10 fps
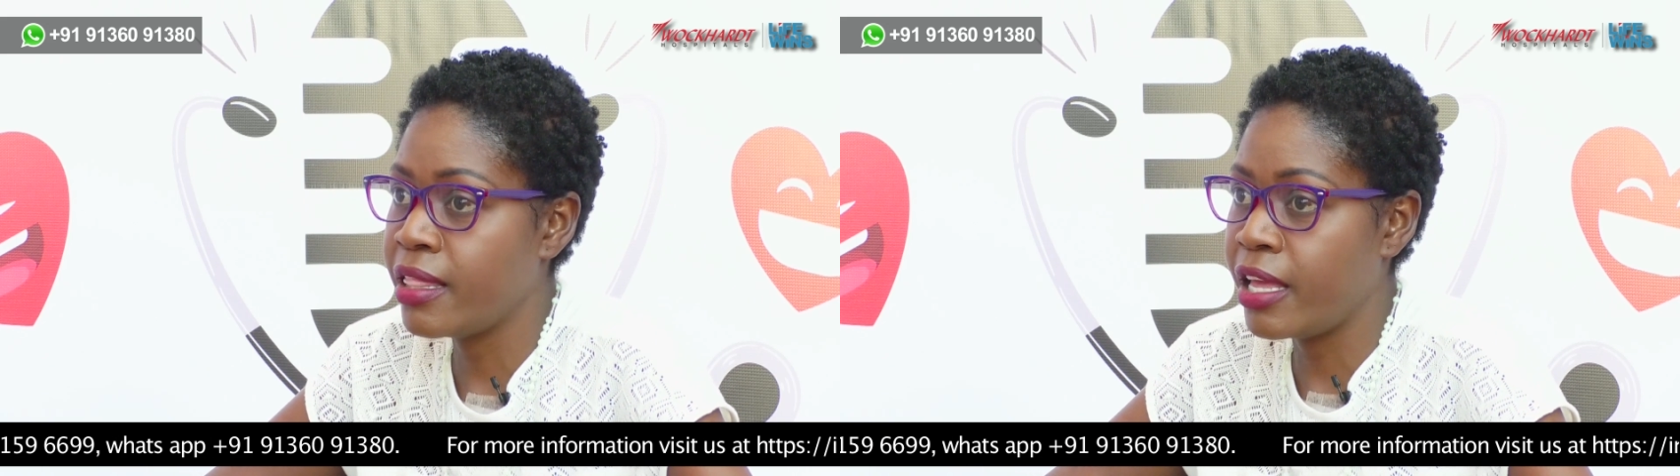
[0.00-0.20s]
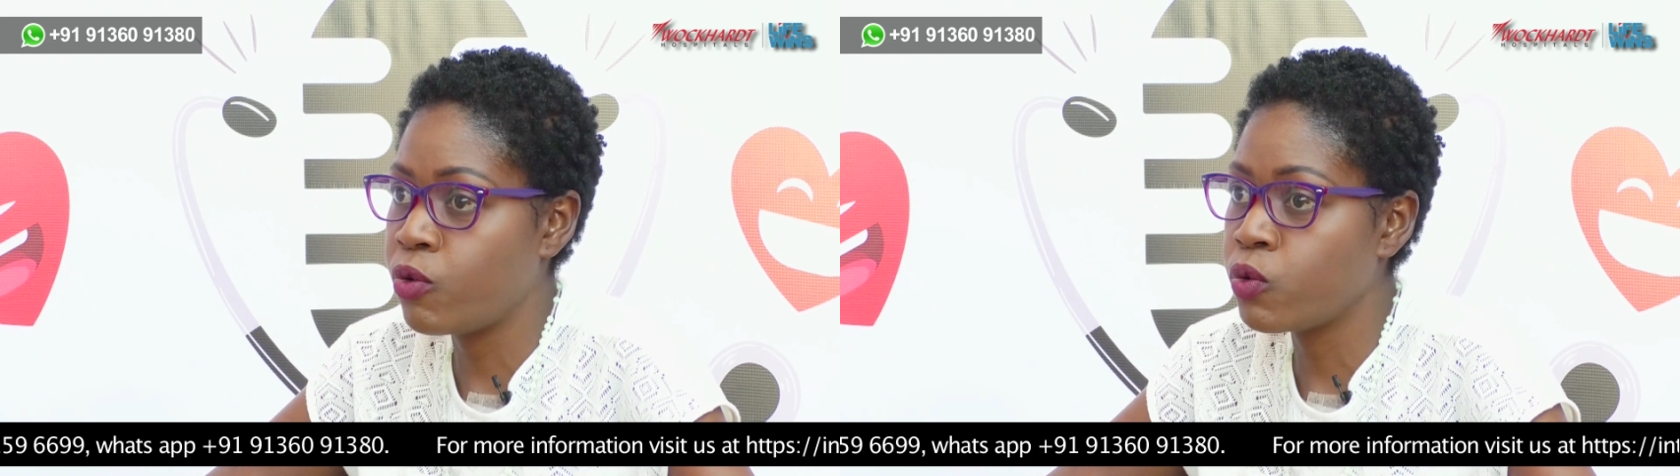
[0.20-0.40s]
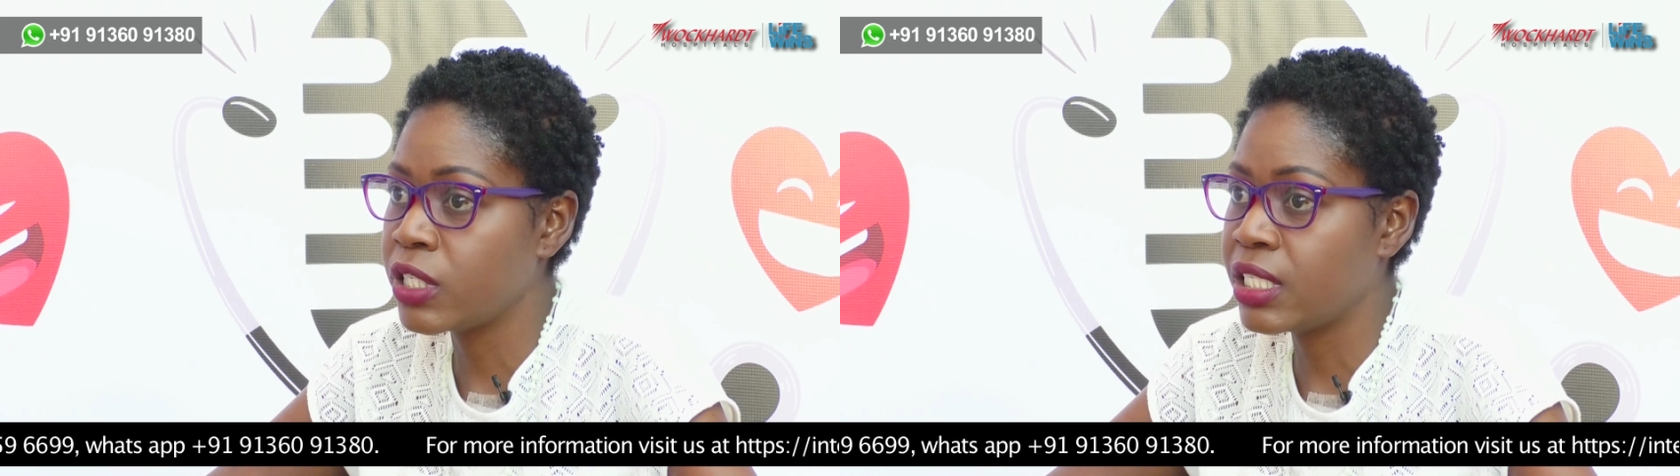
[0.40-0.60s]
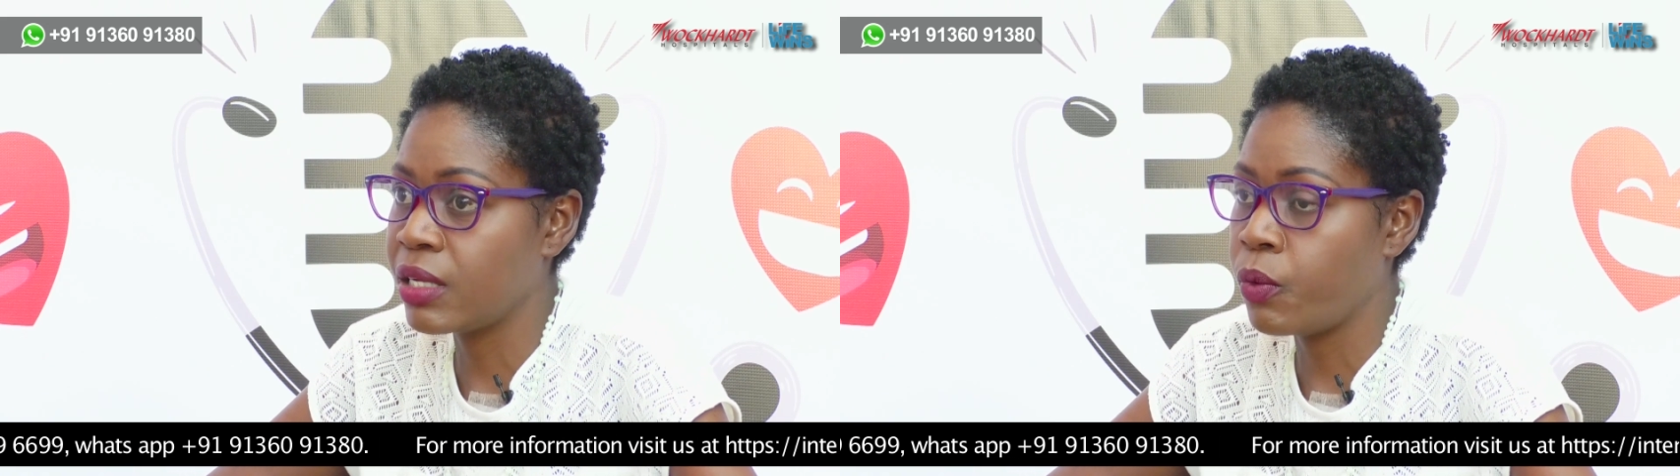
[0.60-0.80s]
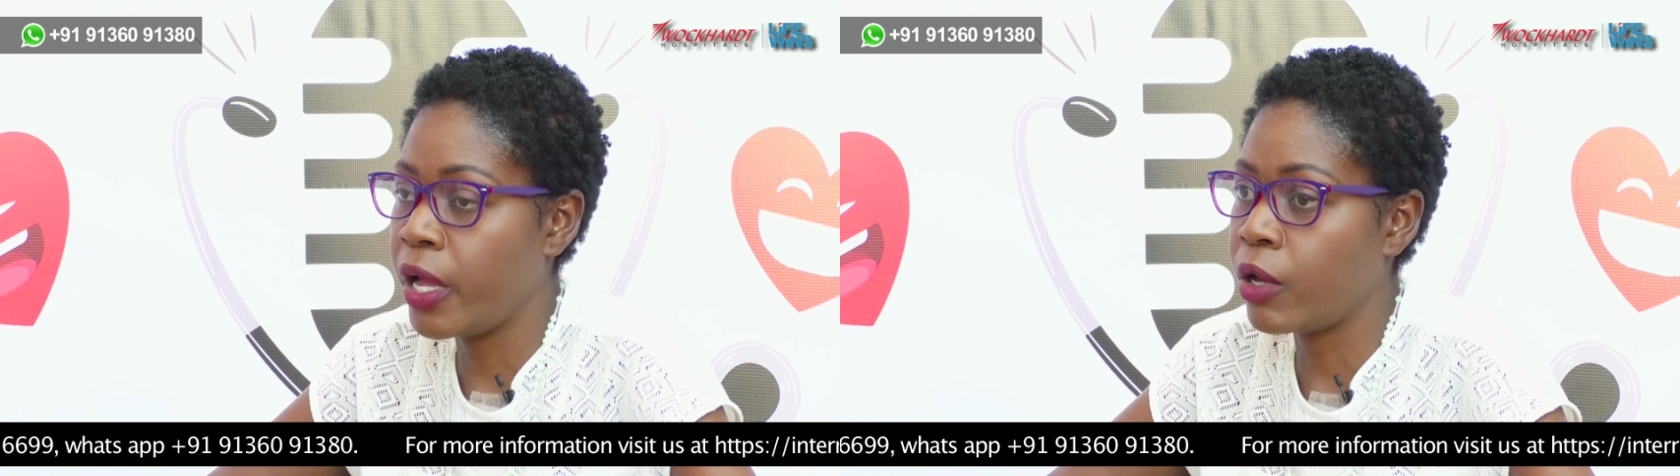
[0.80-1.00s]
they
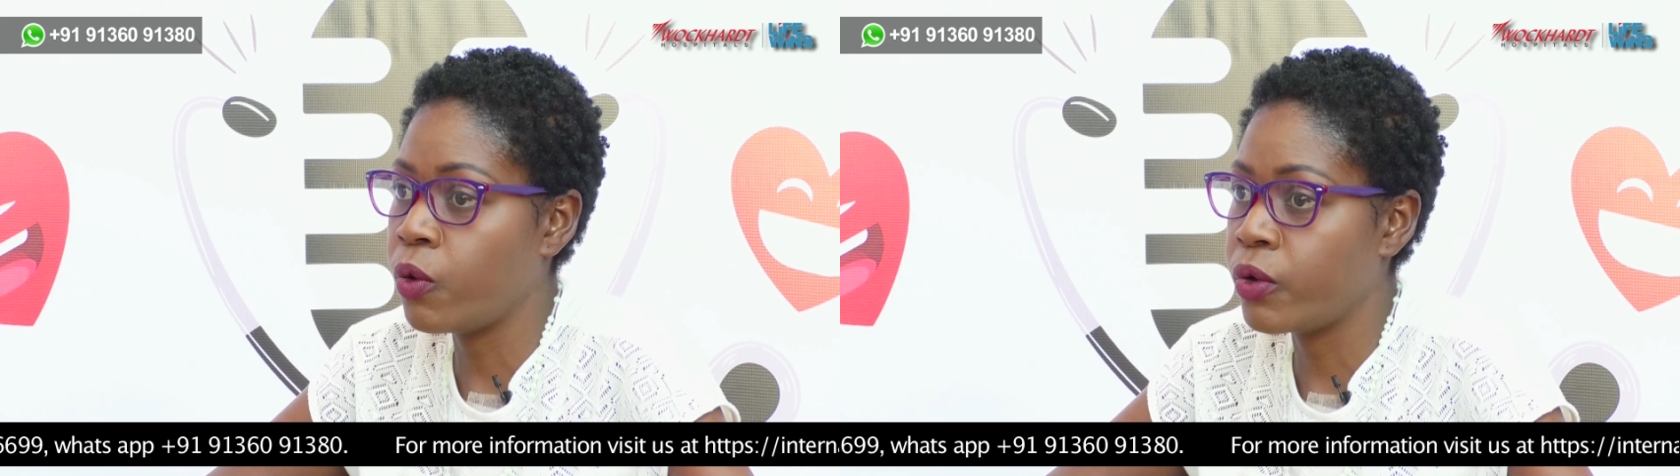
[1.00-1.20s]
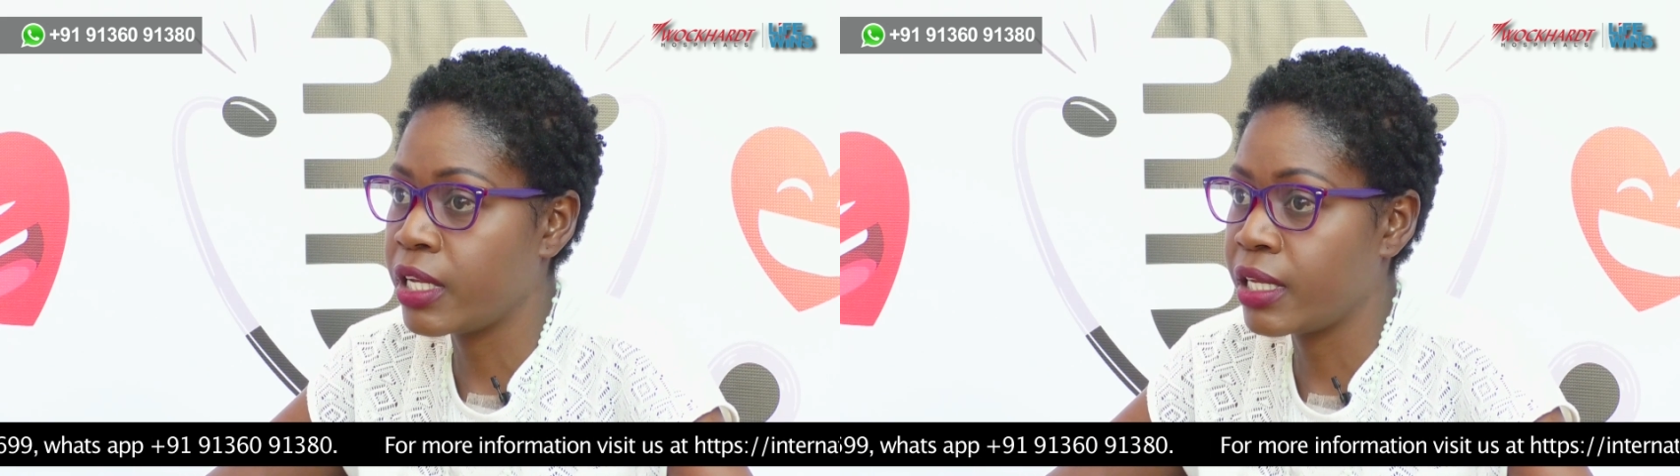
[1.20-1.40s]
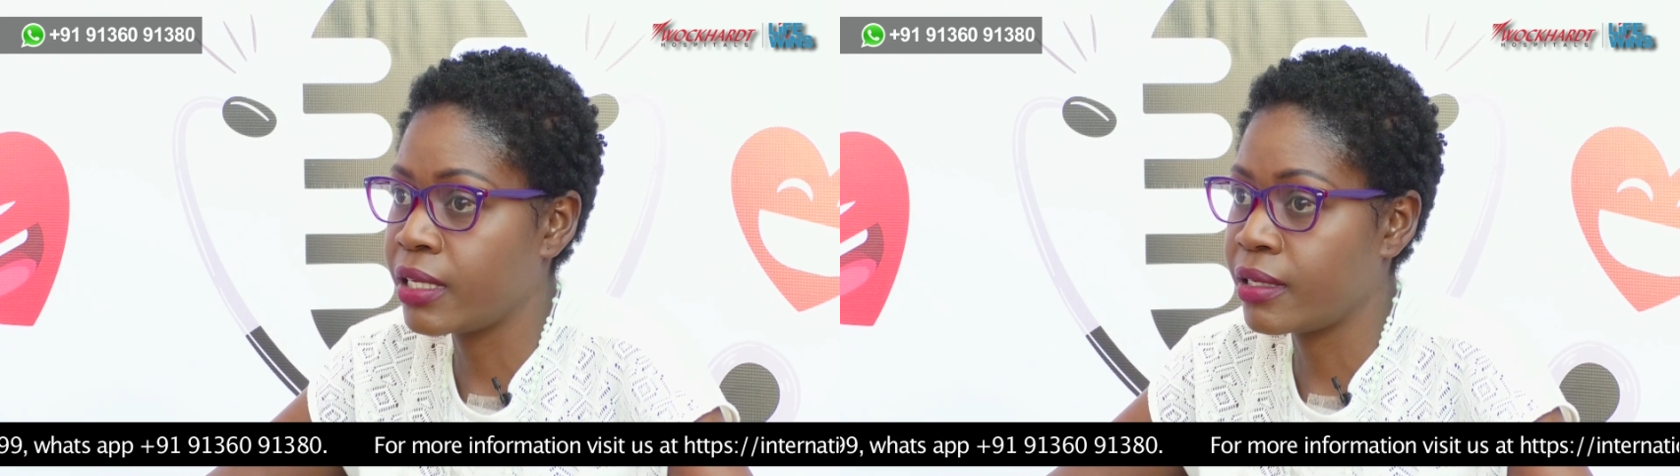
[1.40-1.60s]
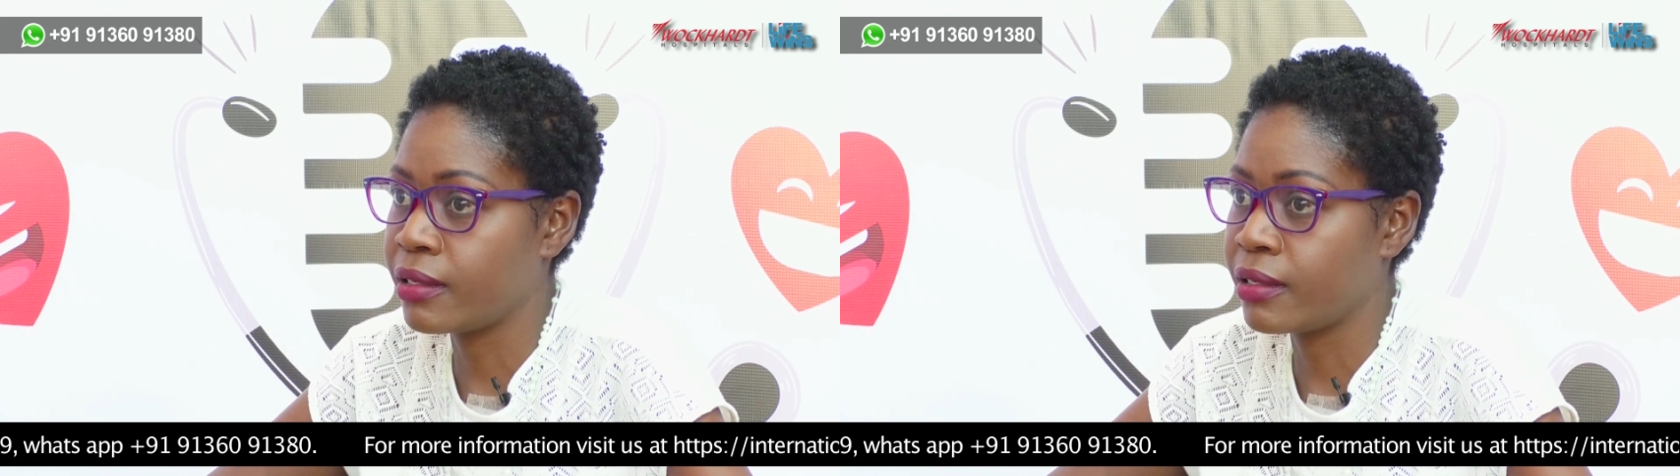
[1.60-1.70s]
could work on